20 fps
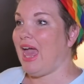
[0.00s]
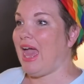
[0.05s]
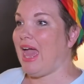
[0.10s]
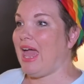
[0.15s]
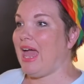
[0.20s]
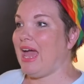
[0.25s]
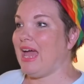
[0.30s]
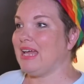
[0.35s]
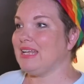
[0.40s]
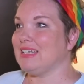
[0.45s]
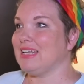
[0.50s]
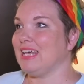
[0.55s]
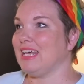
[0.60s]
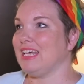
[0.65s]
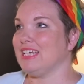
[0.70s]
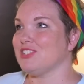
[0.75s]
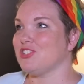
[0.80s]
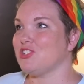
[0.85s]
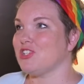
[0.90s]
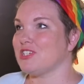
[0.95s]
And
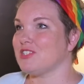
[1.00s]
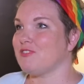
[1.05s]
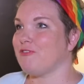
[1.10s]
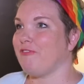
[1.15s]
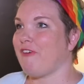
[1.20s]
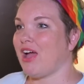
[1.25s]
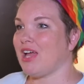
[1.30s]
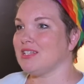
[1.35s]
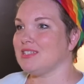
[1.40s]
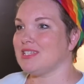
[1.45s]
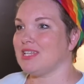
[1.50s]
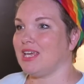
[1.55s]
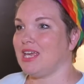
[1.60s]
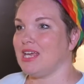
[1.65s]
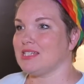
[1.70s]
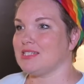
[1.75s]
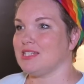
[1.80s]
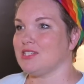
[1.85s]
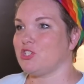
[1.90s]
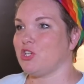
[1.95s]
it's just fun to
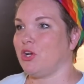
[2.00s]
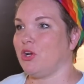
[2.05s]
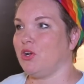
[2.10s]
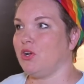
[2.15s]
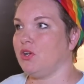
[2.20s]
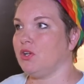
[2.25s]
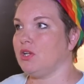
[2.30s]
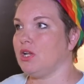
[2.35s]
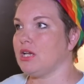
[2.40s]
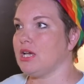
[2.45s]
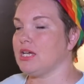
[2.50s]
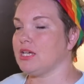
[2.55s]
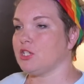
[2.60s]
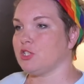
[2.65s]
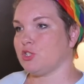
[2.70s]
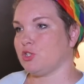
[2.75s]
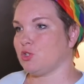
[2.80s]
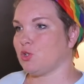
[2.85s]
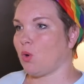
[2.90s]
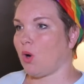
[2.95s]
get to turn a
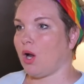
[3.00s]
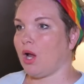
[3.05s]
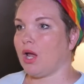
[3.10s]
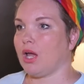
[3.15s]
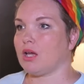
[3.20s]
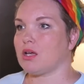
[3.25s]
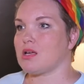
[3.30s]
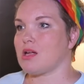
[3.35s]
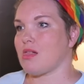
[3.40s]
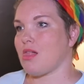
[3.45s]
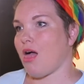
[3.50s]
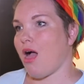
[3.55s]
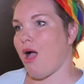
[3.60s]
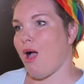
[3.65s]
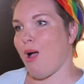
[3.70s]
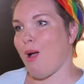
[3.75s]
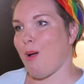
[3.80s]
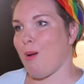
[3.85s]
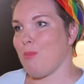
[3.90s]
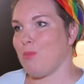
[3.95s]
historic
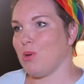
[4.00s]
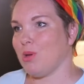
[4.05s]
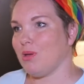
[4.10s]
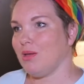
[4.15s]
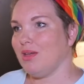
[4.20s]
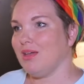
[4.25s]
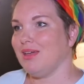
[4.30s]
club